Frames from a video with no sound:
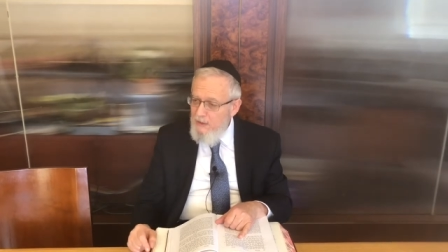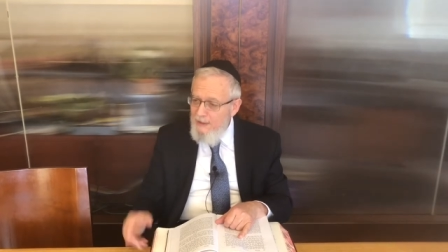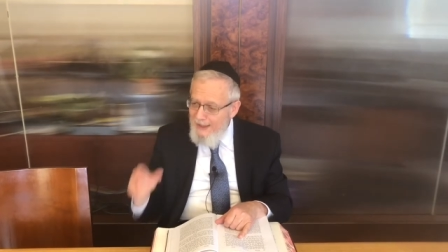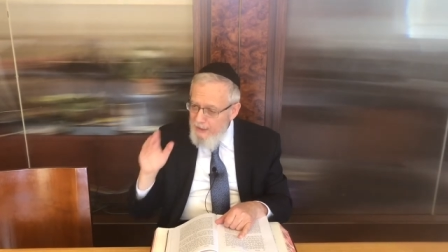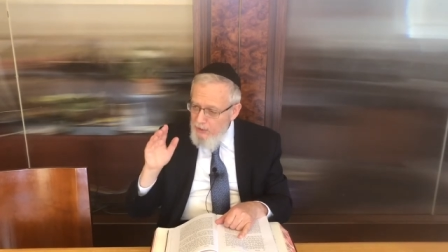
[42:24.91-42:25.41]

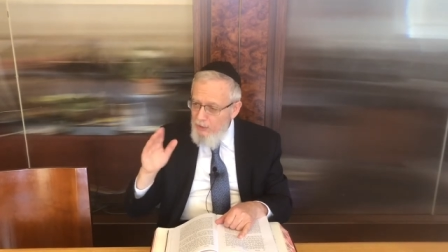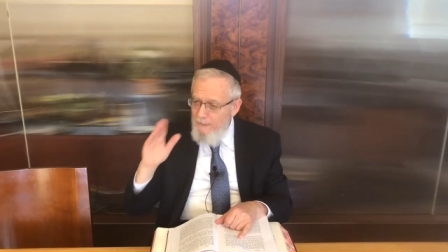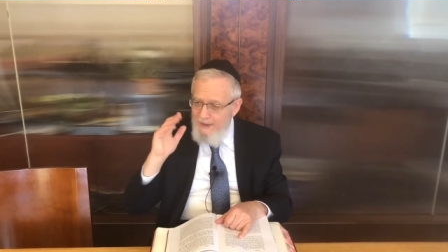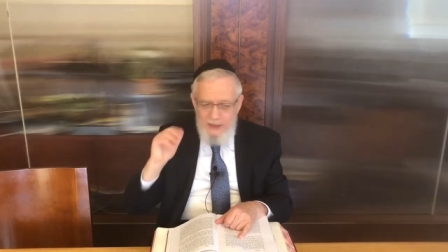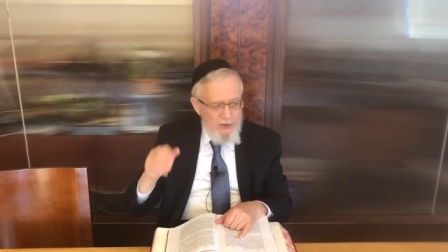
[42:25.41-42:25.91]
Lech
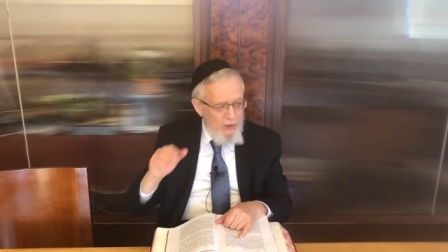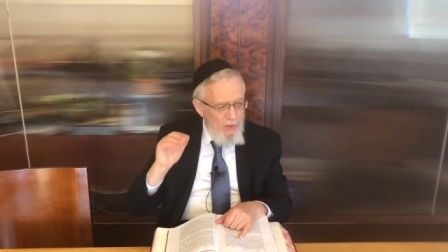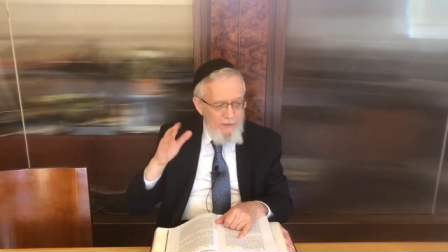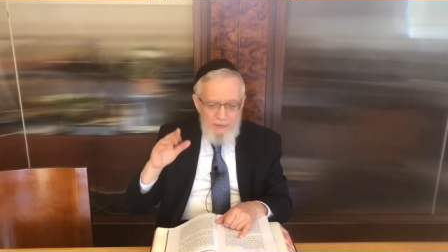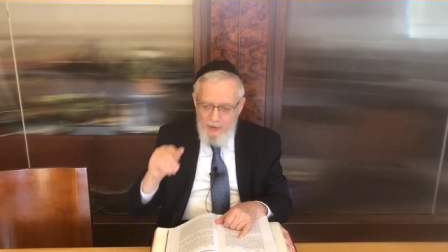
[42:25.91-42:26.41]
Lechami Artzecho, go
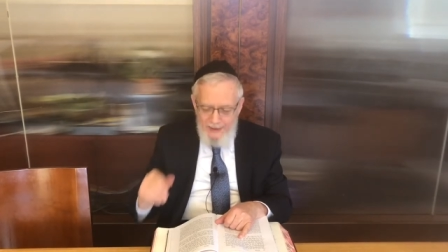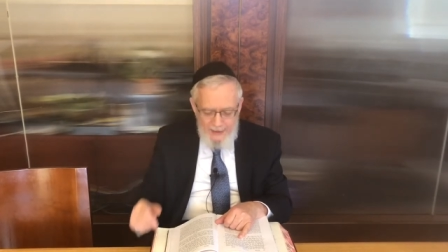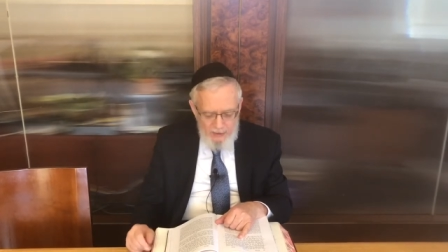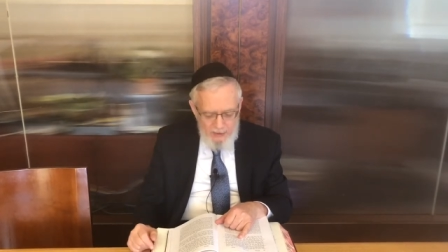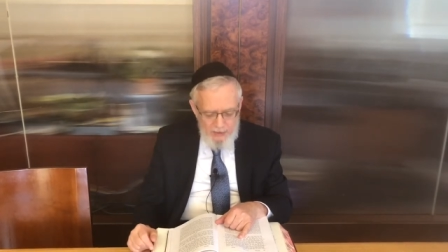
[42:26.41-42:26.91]
from your
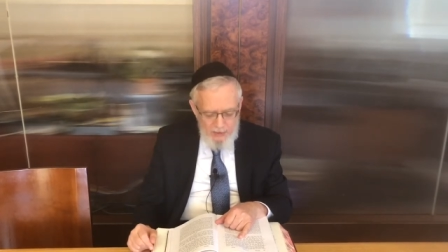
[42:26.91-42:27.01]
land.